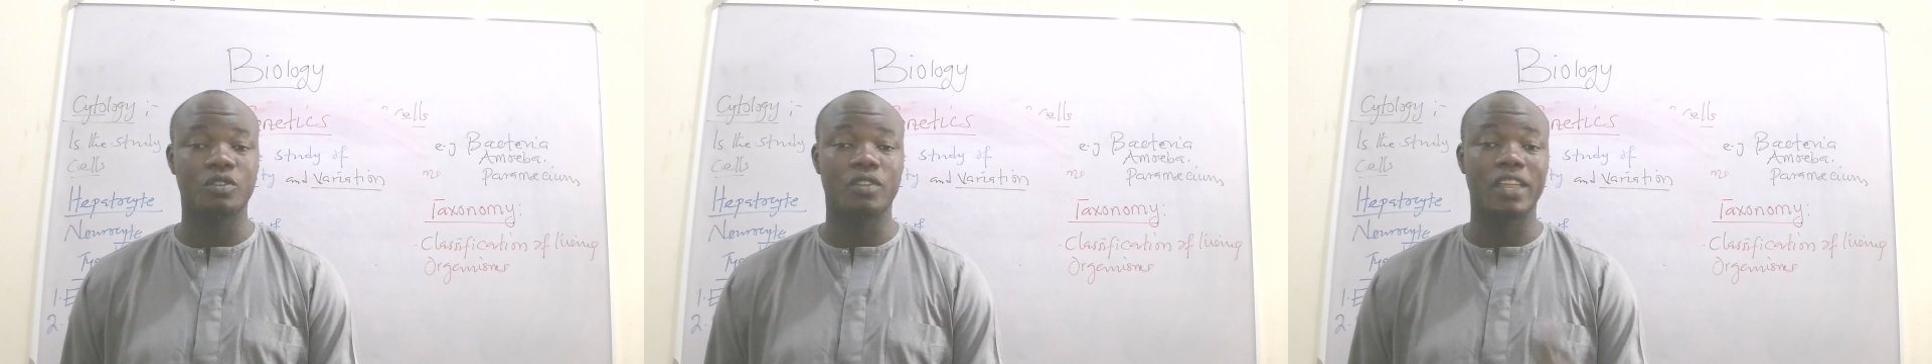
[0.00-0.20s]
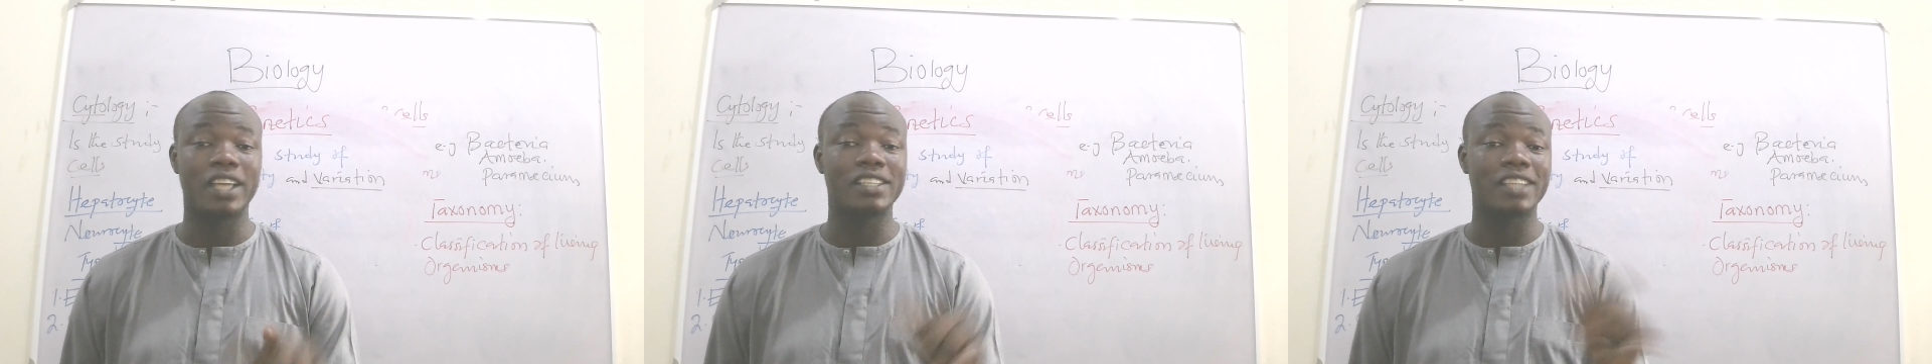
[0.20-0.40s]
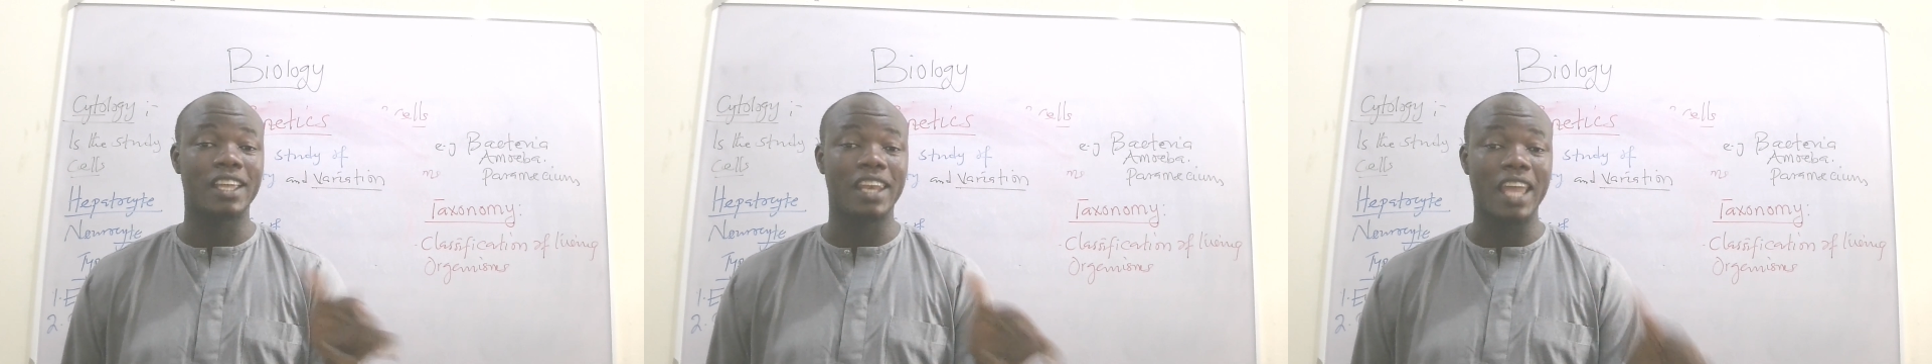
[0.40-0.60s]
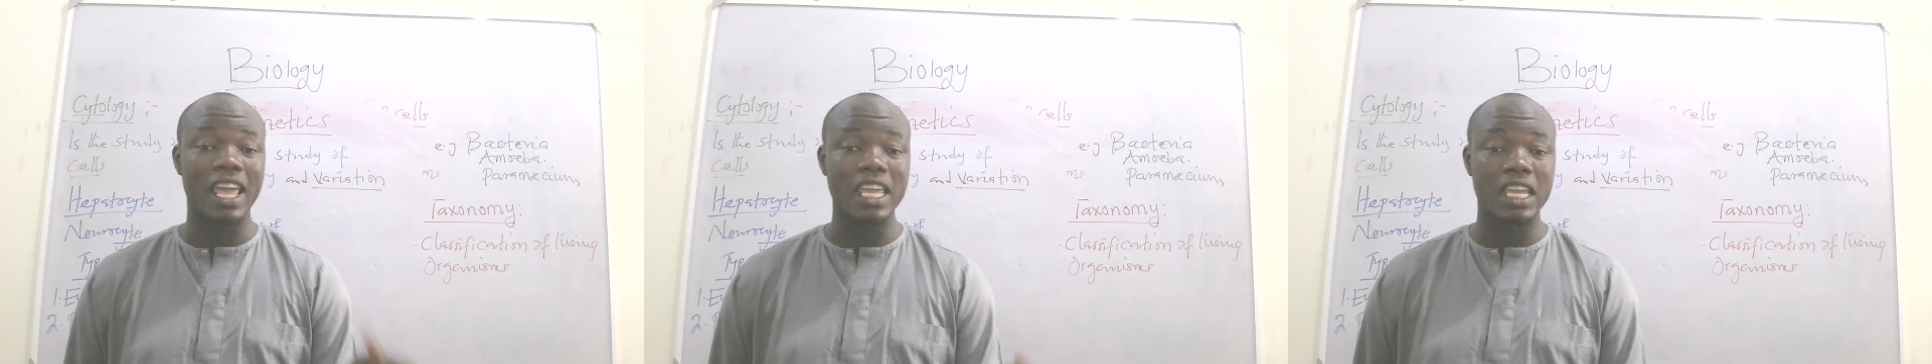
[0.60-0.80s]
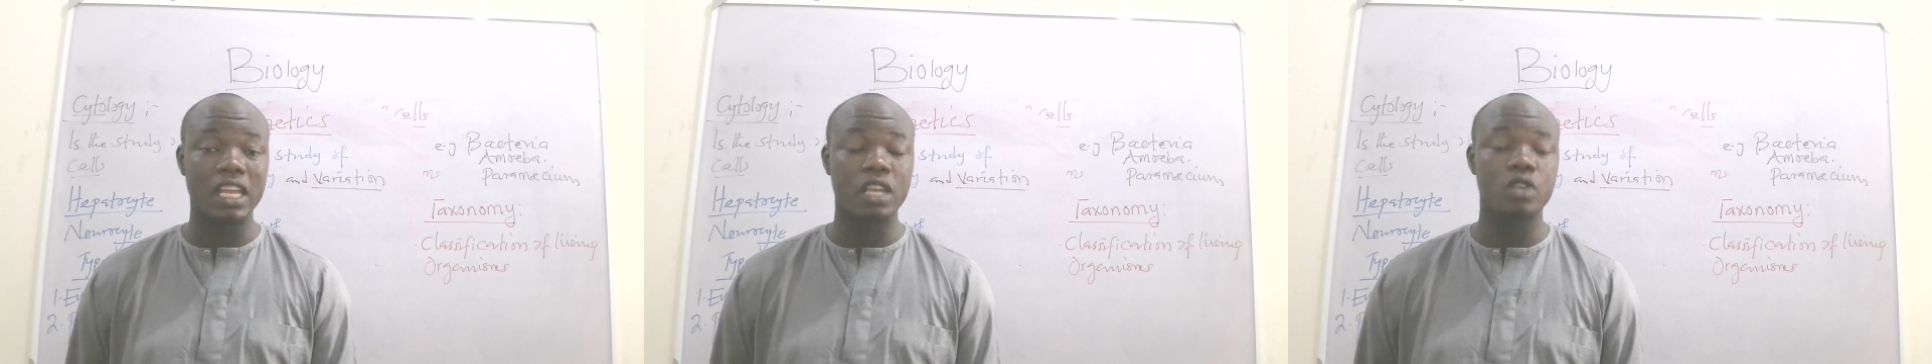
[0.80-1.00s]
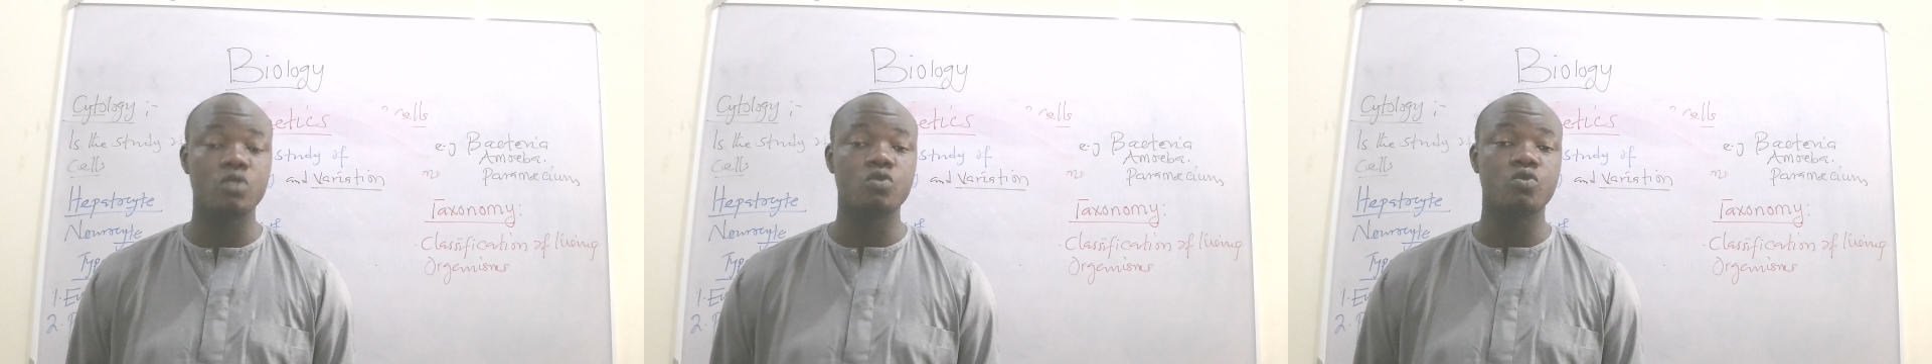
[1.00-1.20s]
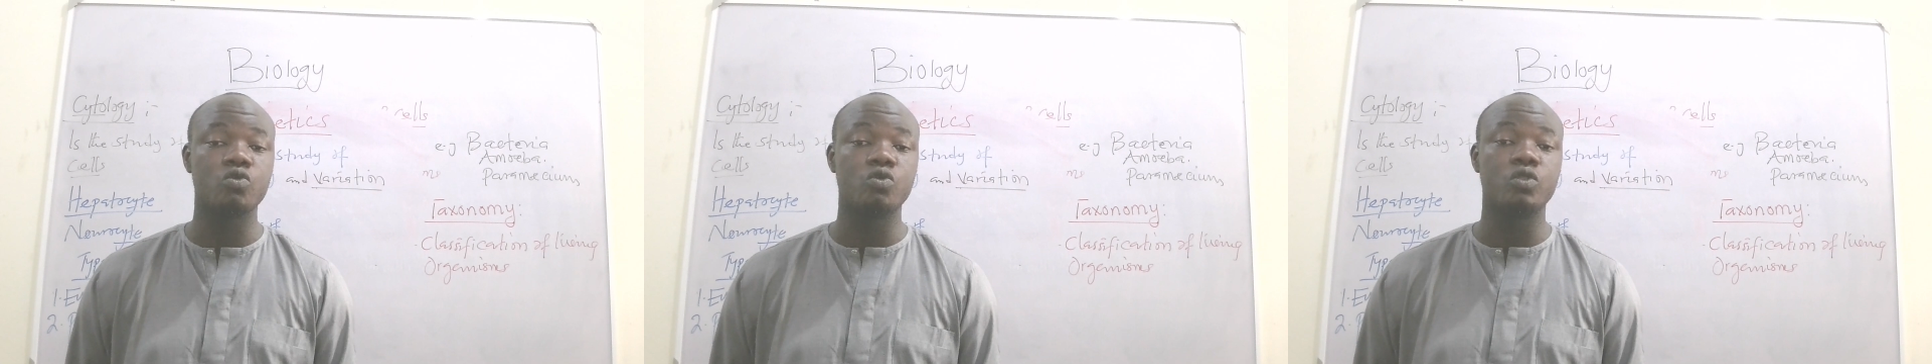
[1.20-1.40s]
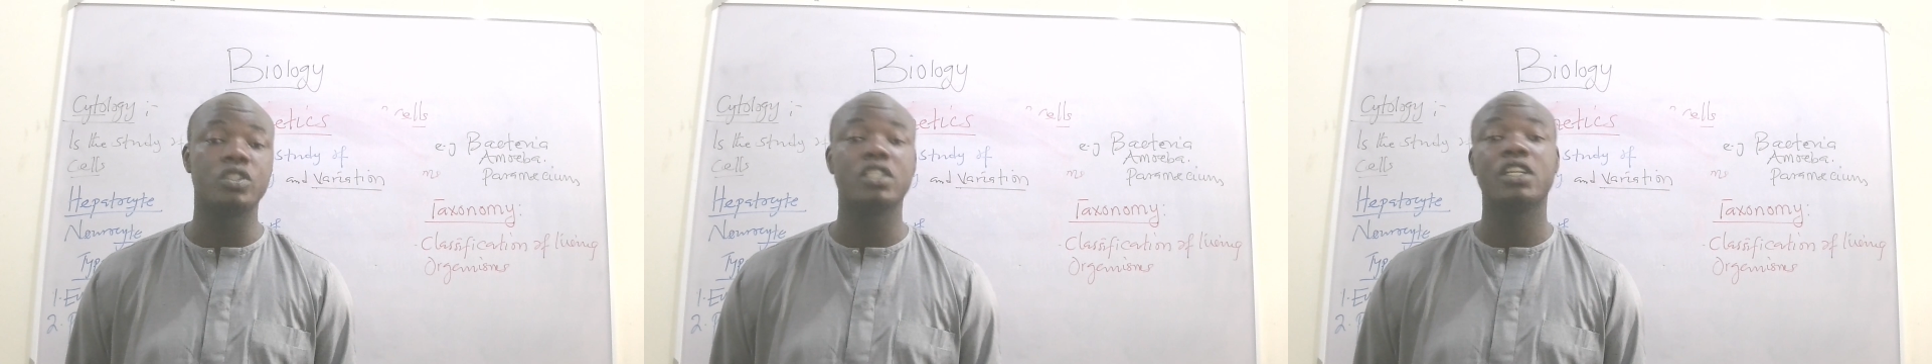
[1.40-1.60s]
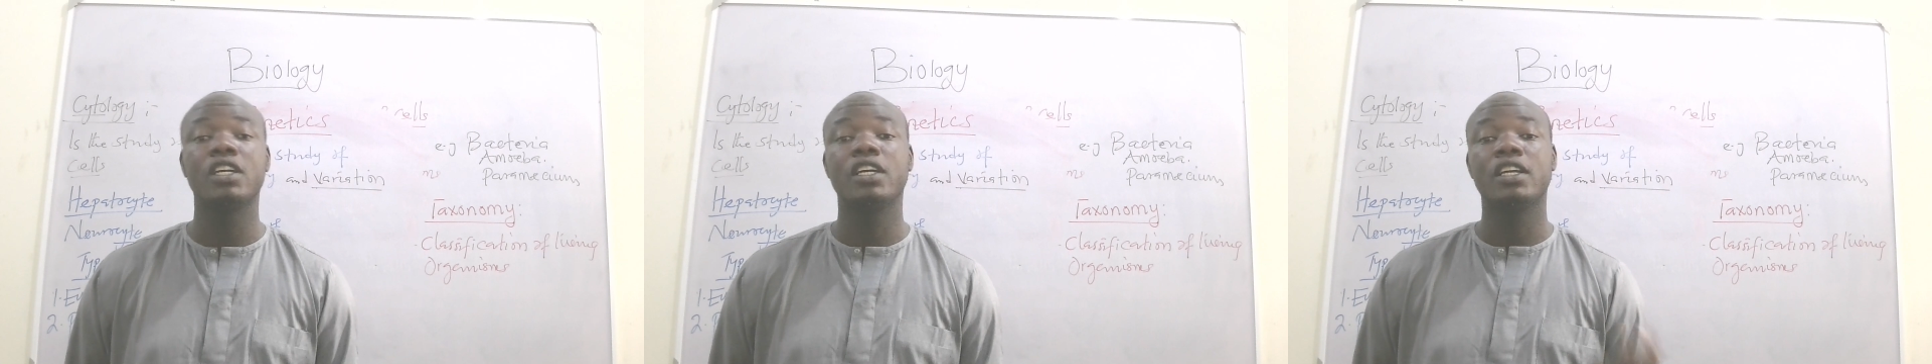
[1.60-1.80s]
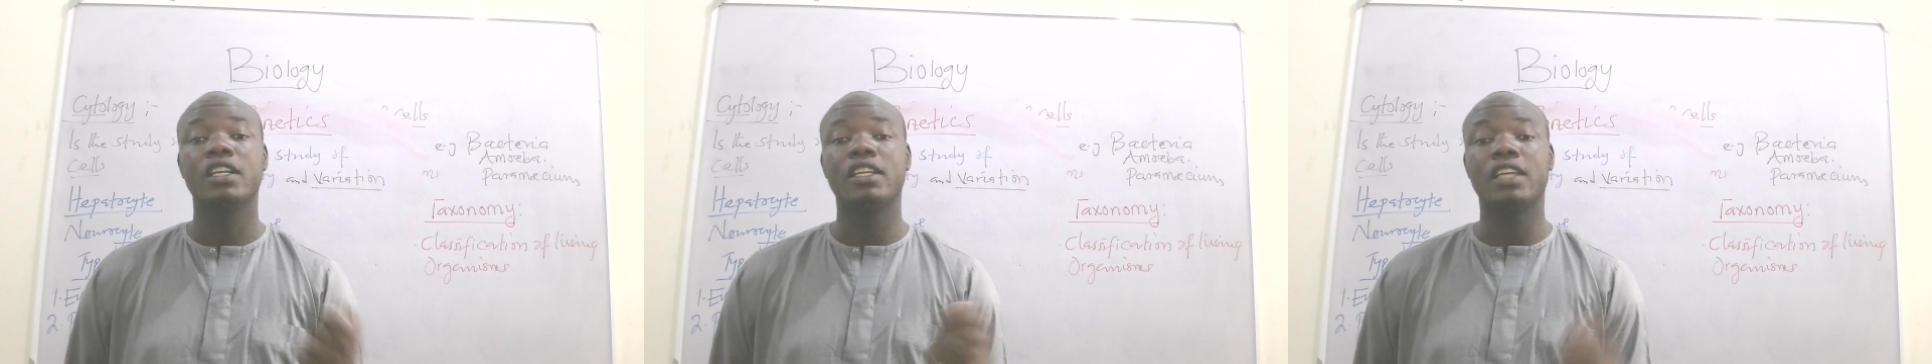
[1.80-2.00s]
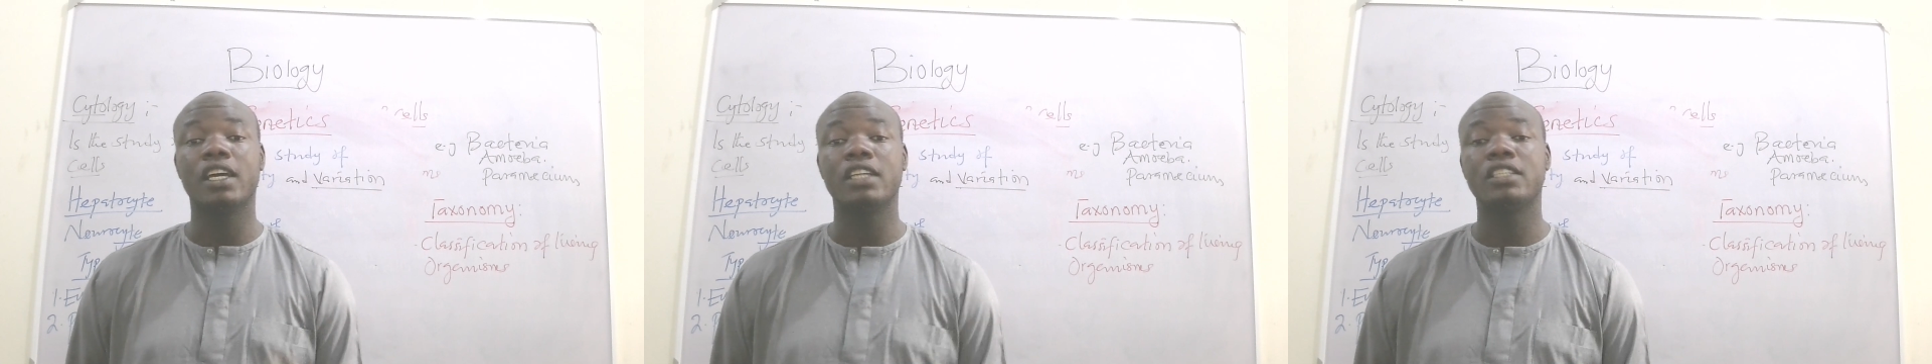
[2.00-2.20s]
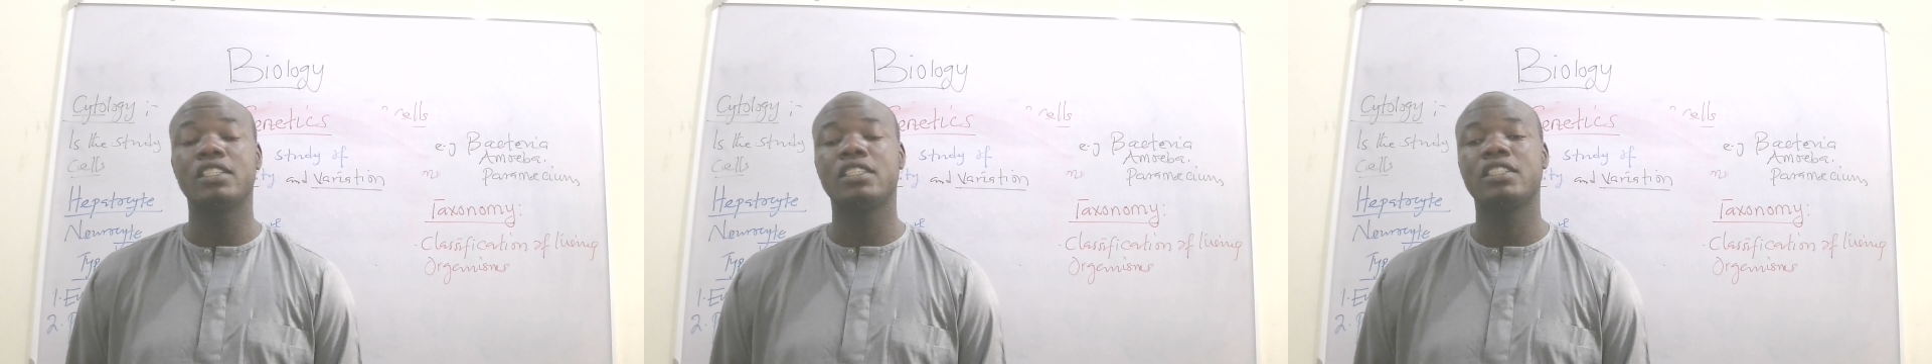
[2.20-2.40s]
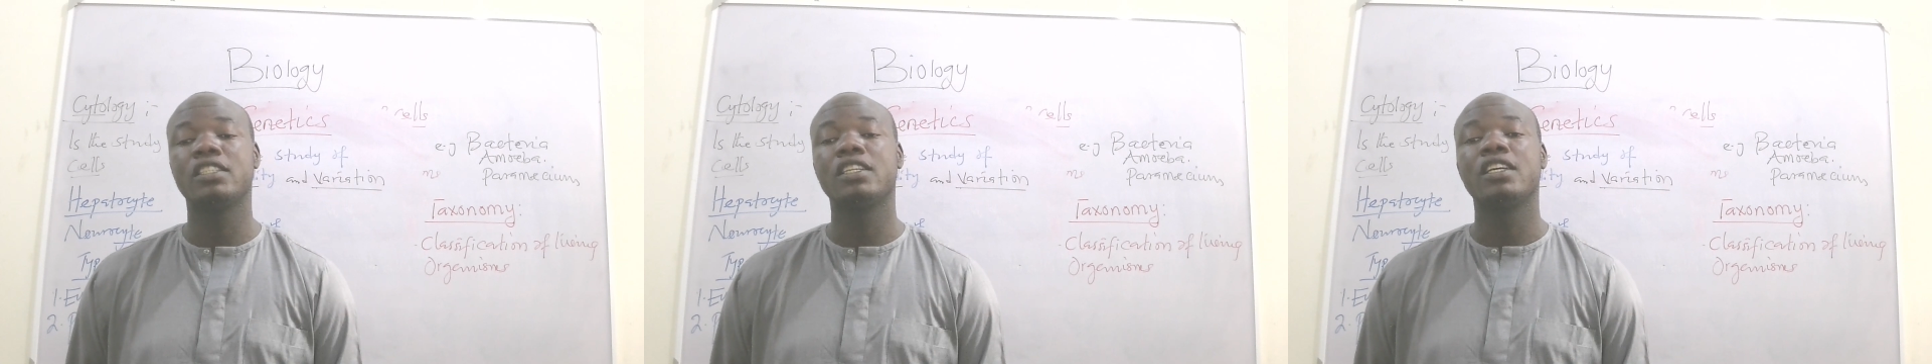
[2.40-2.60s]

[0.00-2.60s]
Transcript: so there is a likelihood that